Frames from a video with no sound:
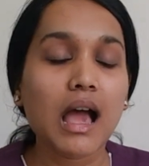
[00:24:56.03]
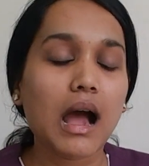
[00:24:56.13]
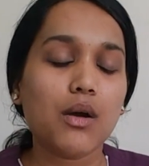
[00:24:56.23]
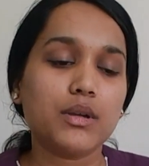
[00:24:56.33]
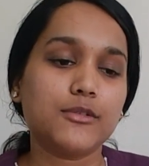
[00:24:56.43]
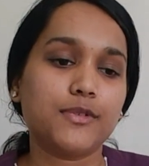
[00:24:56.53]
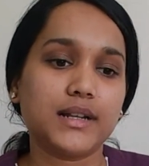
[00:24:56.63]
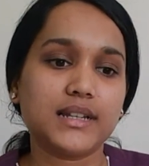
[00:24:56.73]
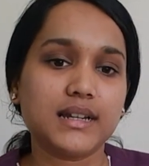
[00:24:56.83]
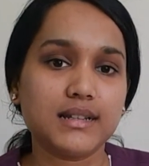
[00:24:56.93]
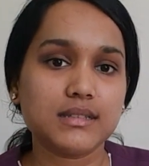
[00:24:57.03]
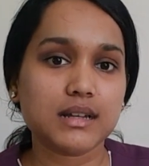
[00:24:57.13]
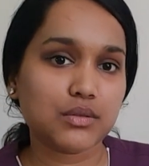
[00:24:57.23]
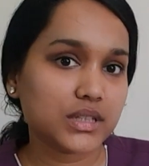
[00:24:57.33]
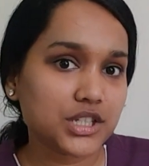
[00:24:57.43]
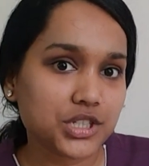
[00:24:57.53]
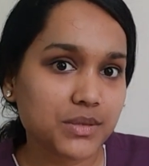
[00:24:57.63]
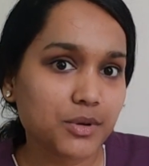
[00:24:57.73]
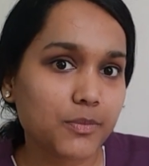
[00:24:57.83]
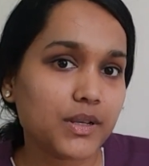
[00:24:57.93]
how it affected South Asian
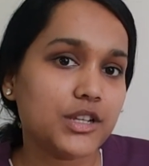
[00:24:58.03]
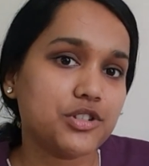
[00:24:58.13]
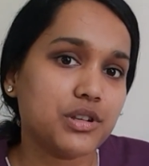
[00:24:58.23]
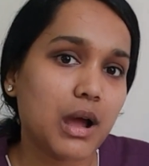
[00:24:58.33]
population,